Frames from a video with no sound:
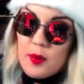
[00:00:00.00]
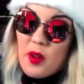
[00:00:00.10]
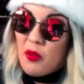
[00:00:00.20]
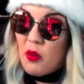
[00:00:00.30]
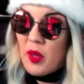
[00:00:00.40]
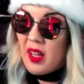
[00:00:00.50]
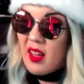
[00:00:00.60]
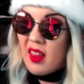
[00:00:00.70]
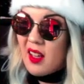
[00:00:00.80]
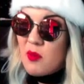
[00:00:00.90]
It's been over a
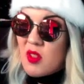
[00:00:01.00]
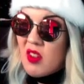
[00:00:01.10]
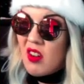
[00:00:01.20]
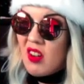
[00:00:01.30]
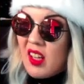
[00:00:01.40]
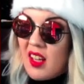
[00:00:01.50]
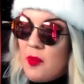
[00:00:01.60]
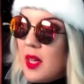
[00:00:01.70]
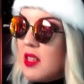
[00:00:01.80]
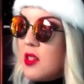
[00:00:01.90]
week, I think. I'm
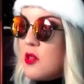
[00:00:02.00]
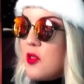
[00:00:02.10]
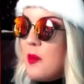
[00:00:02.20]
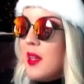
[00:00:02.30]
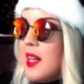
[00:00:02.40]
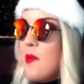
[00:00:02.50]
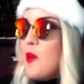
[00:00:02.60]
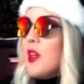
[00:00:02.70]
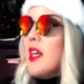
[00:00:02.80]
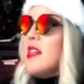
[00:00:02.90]
sorry. I meant to stream a
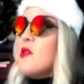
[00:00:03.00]
lot more